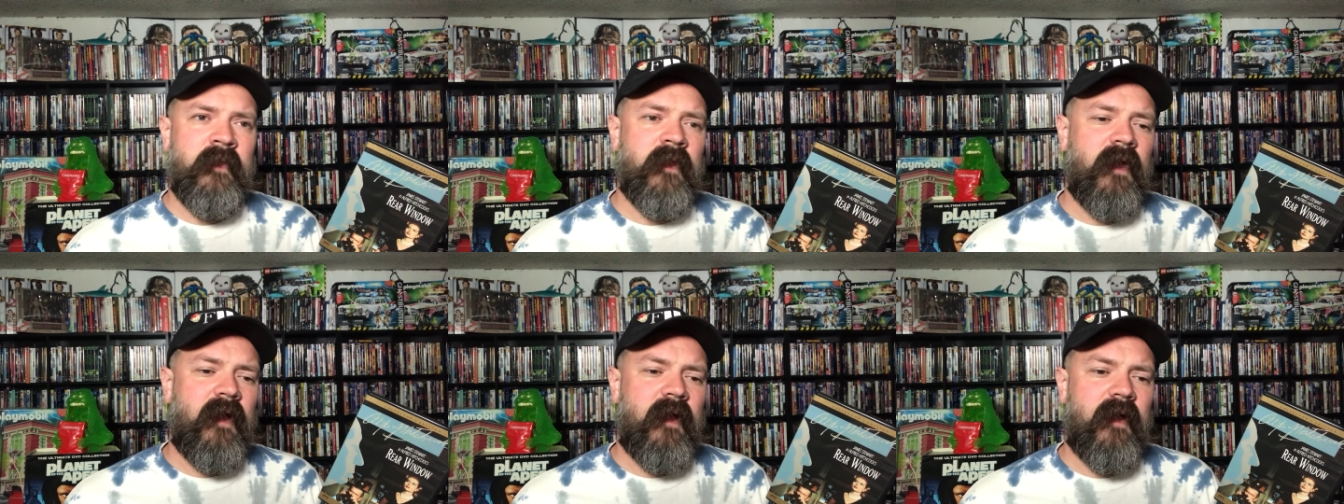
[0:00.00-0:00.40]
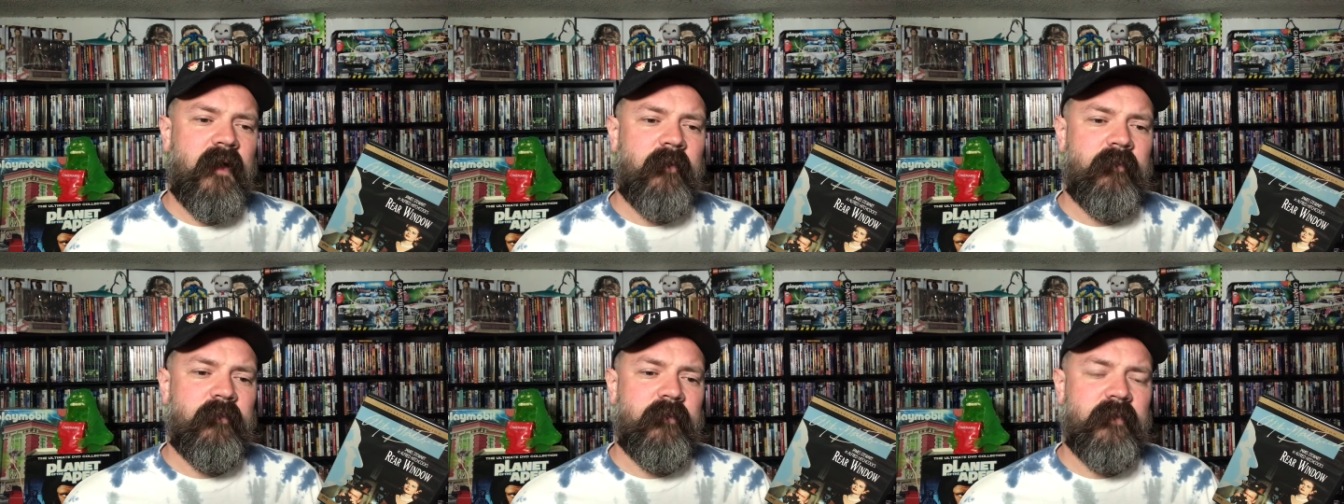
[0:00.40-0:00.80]

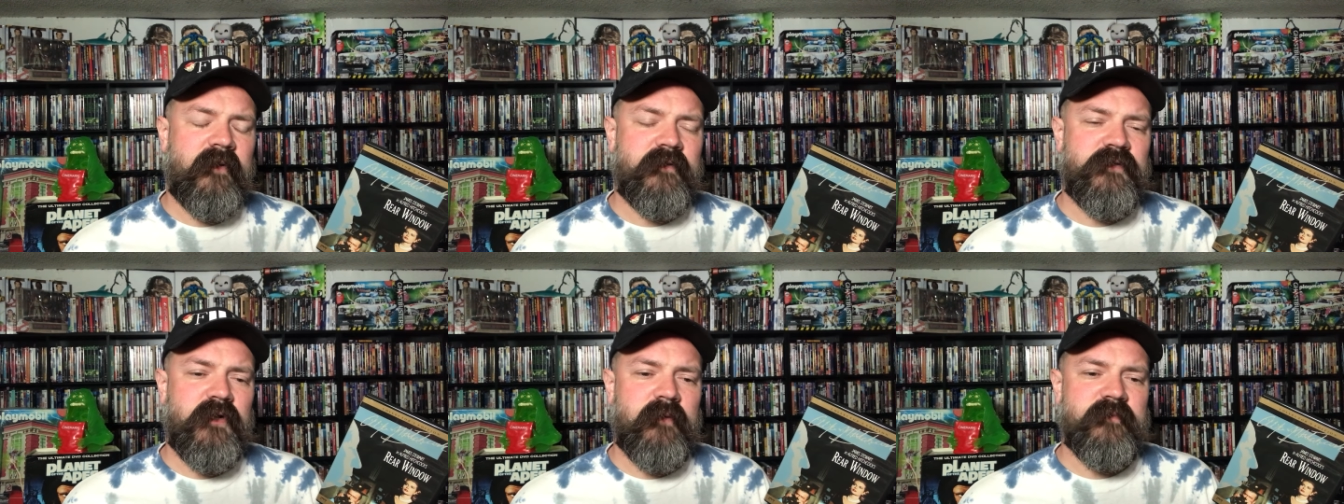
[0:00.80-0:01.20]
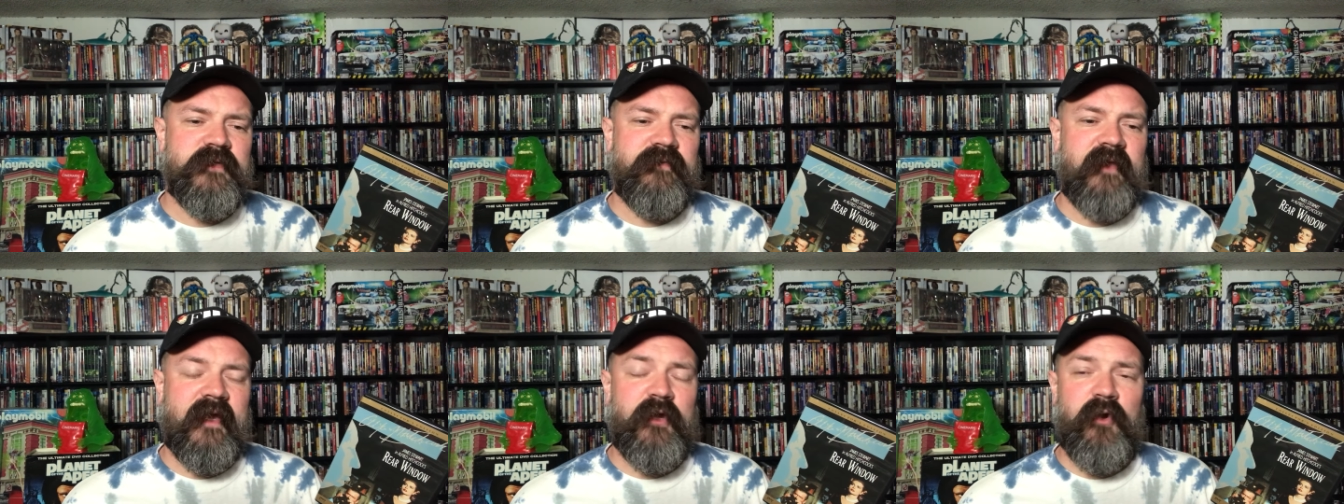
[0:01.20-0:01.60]
um, in terms
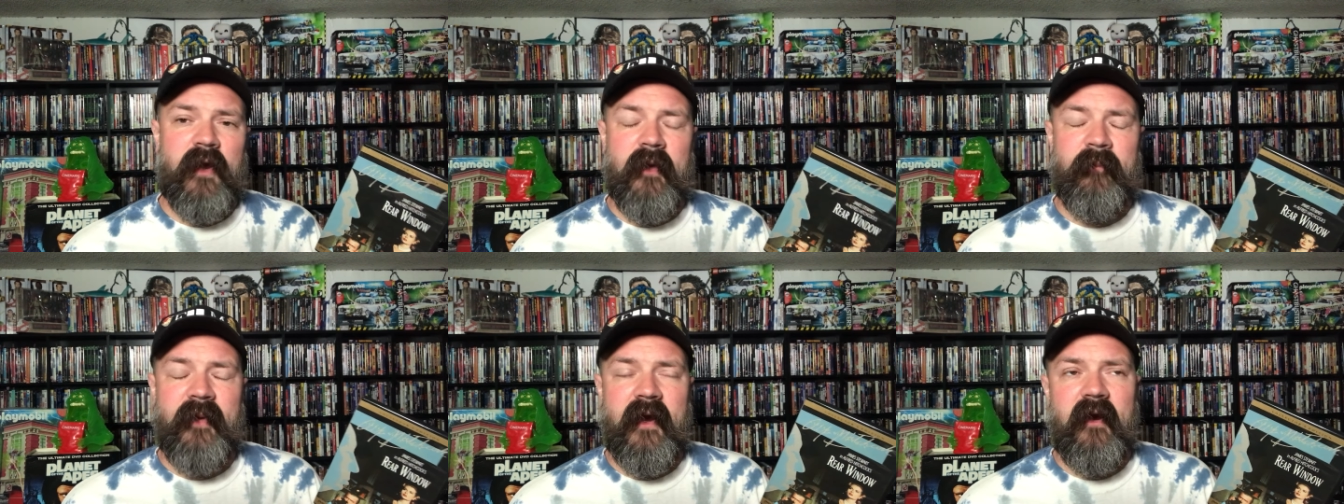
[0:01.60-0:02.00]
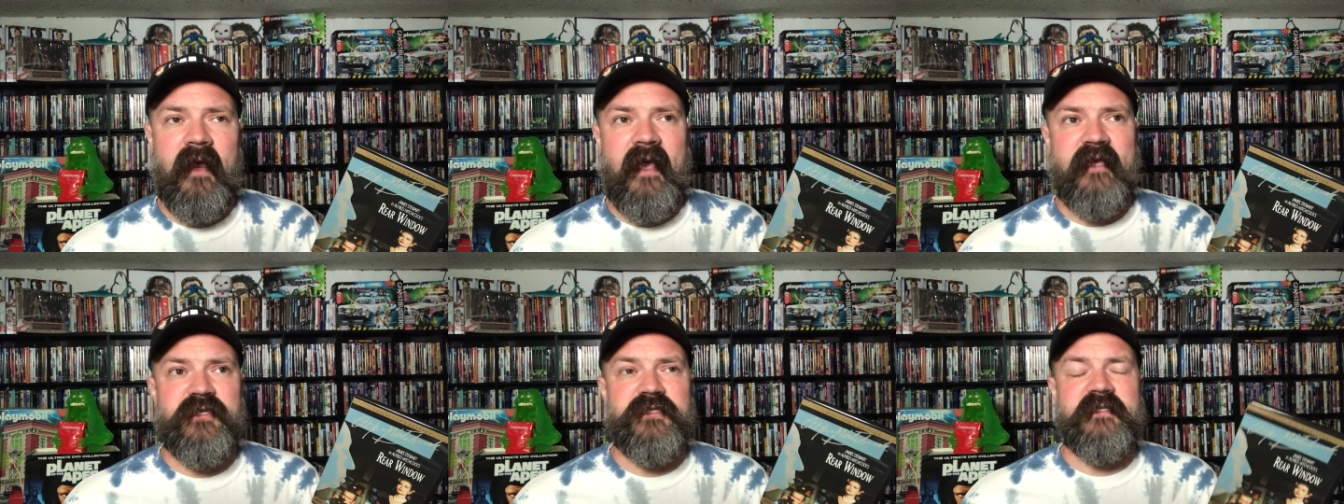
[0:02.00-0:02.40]
of like grandparent
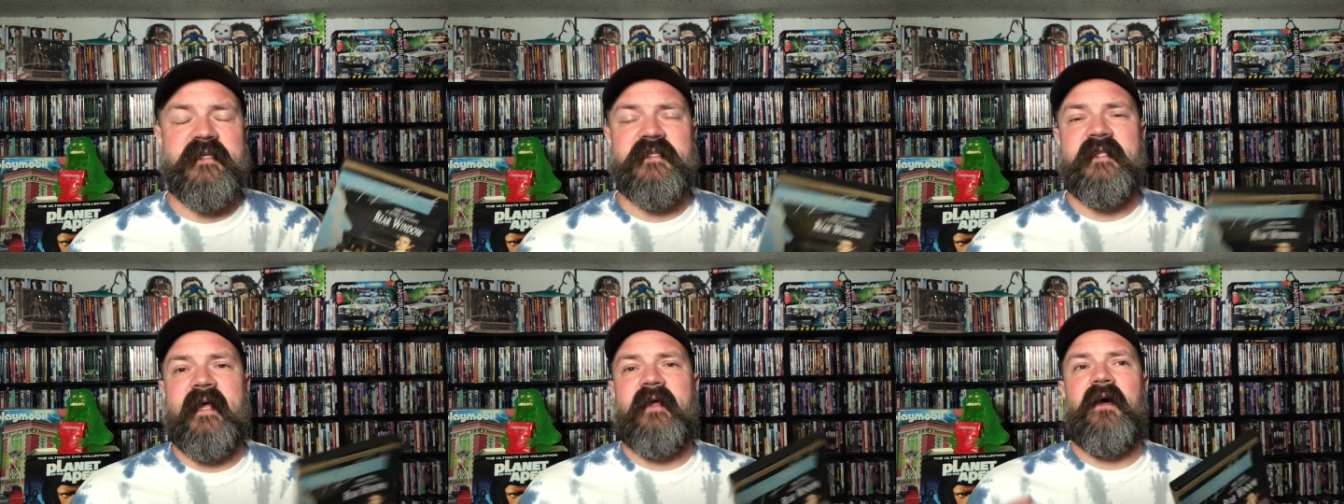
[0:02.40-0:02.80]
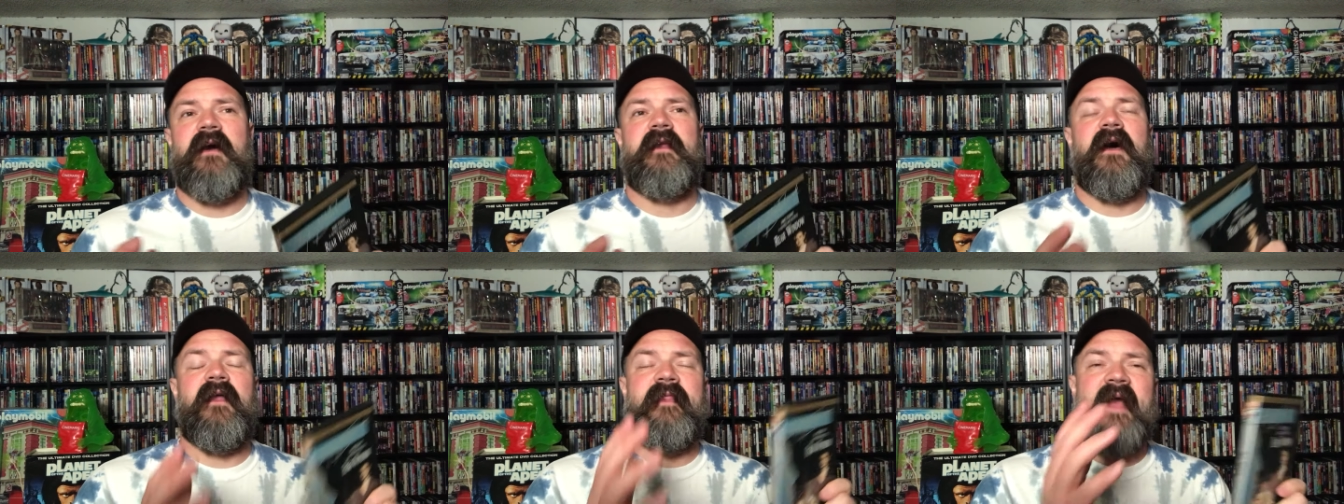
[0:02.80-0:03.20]
ages, because like
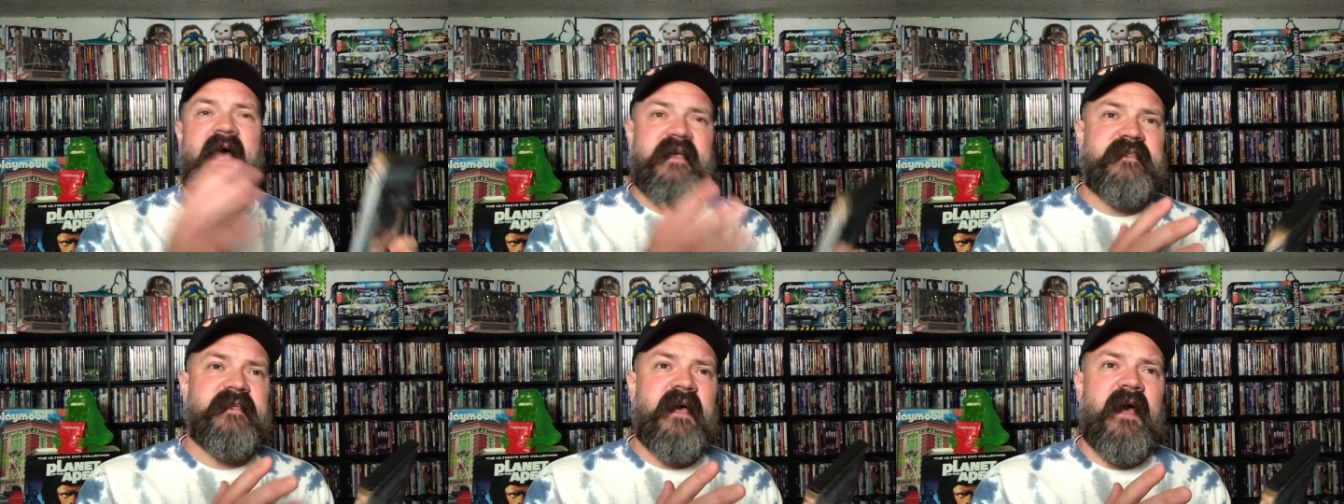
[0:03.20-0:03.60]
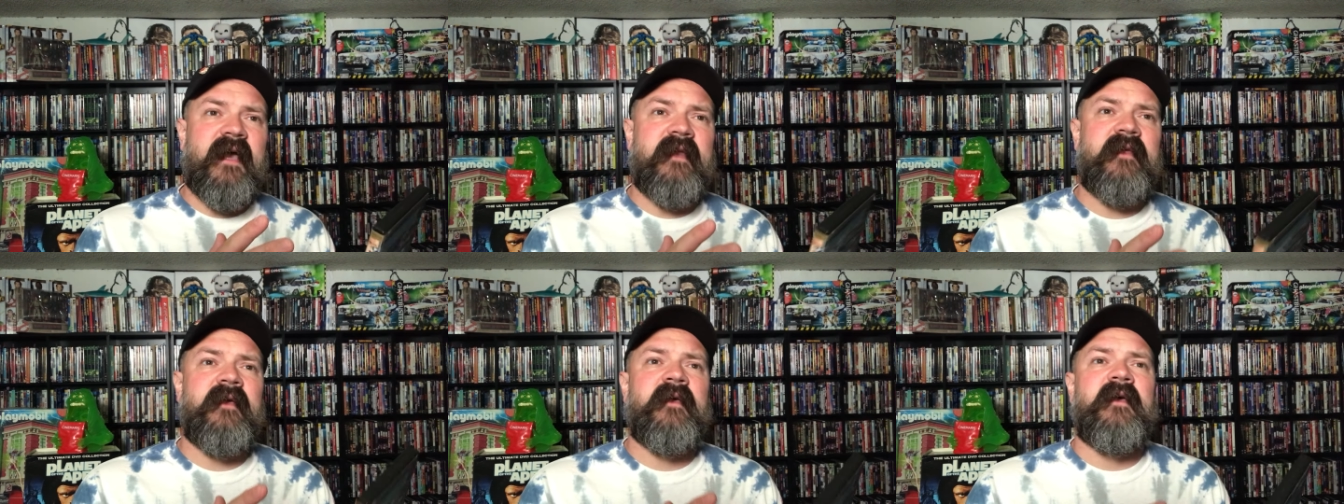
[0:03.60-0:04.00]
on on that side